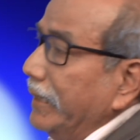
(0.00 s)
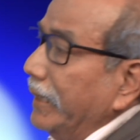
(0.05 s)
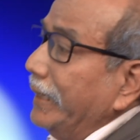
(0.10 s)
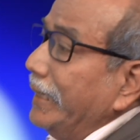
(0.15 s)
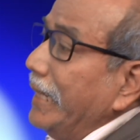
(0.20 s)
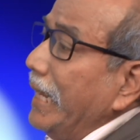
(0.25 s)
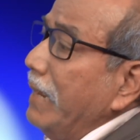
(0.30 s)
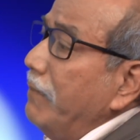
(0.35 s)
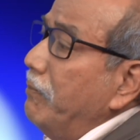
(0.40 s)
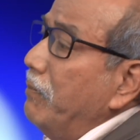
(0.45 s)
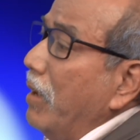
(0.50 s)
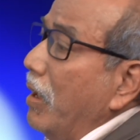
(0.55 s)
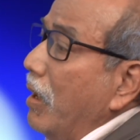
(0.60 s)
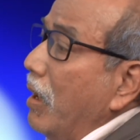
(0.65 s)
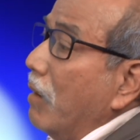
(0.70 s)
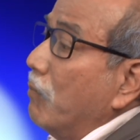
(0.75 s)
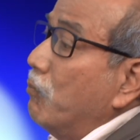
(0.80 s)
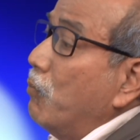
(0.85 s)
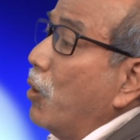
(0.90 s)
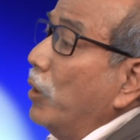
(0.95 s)
the same
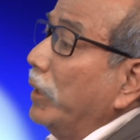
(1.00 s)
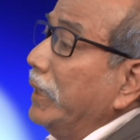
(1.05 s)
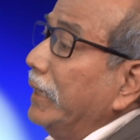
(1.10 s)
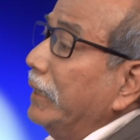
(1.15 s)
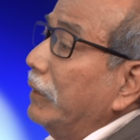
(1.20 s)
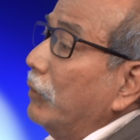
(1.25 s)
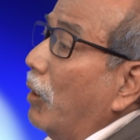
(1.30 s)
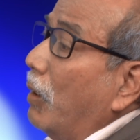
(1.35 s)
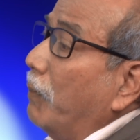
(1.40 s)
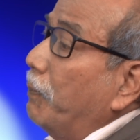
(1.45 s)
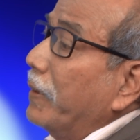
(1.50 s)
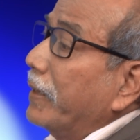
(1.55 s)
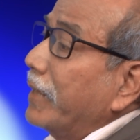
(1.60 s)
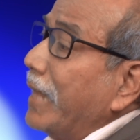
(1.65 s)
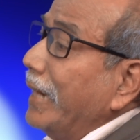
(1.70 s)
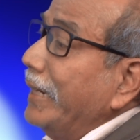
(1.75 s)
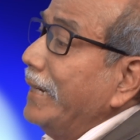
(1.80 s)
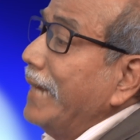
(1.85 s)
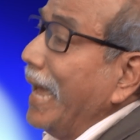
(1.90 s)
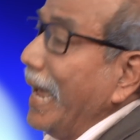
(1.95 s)
modus
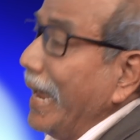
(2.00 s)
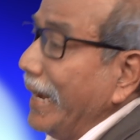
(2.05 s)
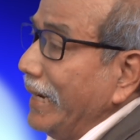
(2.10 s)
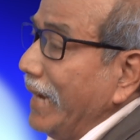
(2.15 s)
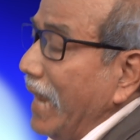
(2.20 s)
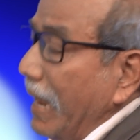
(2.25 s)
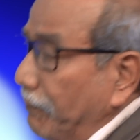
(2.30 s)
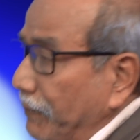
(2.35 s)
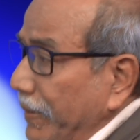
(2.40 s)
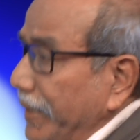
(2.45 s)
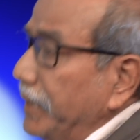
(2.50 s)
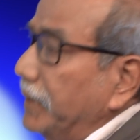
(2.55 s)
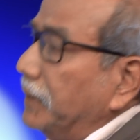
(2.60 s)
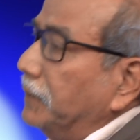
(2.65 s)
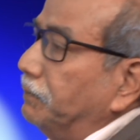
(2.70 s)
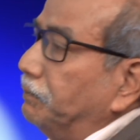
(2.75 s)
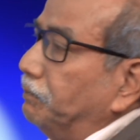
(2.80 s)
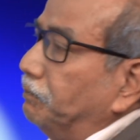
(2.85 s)
operandi happened,